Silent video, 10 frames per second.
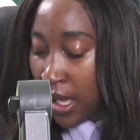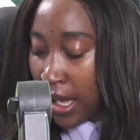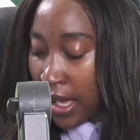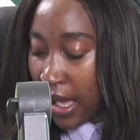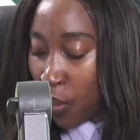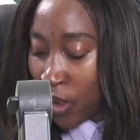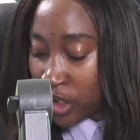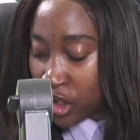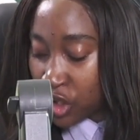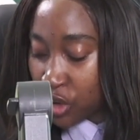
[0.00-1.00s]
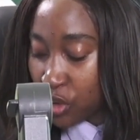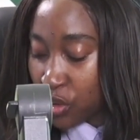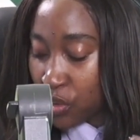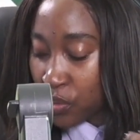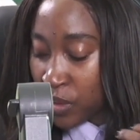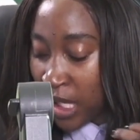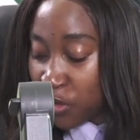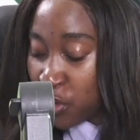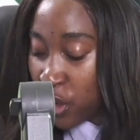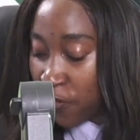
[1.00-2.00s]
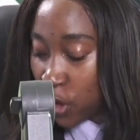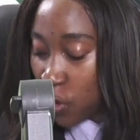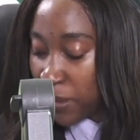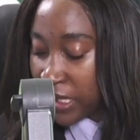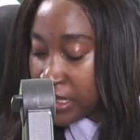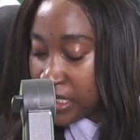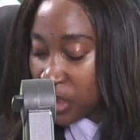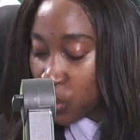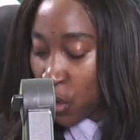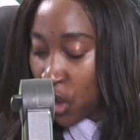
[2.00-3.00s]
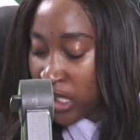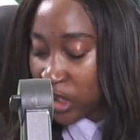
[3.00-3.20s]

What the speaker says: I wanted to get rid of you, but it didn't work.